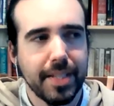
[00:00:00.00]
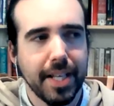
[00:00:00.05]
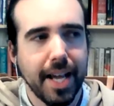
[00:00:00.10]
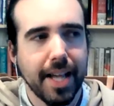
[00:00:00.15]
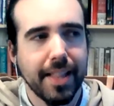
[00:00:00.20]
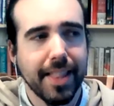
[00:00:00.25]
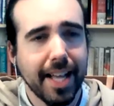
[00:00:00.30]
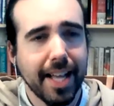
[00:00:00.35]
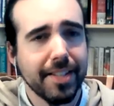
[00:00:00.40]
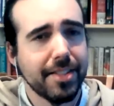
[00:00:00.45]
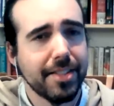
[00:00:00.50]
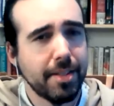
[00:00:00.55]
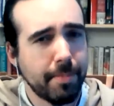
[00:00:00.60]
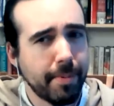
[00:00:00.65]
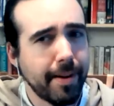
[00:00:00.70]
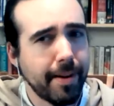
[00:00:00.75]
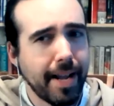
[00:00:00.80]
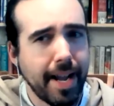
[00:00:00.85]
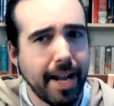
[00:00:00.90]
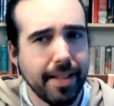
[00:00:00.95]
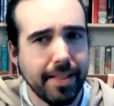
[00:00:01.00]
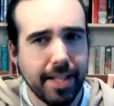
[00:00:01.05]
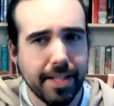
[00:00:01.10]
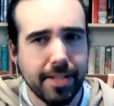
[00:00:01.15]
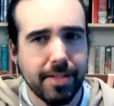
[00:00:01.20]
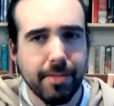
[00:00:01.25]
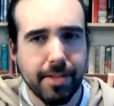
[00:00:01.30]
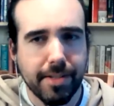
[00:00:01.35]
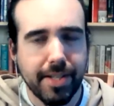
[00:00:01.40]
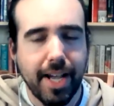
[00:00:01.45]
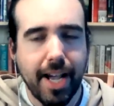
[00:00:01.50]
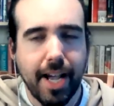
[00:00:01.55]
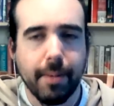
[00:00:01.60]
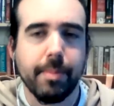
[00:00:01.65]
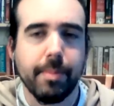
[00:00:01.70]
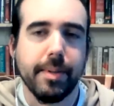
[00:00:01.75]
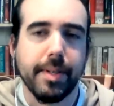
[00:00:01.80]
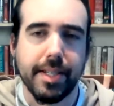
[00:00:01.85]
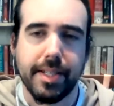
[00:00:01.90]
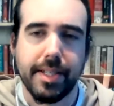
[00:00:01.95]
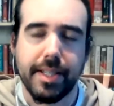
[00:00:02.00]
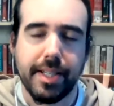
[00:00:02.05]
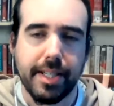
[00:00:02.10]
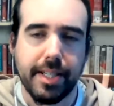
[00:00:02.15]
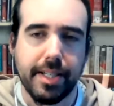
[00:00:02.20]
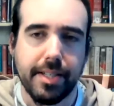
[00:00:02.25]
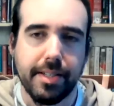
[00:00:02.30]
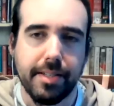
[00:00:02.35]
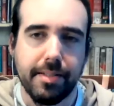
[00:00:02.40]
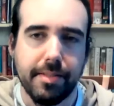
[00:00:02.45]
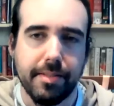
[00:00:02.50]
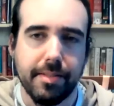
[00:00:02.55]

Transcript: And that's the plan. That's what's happening here.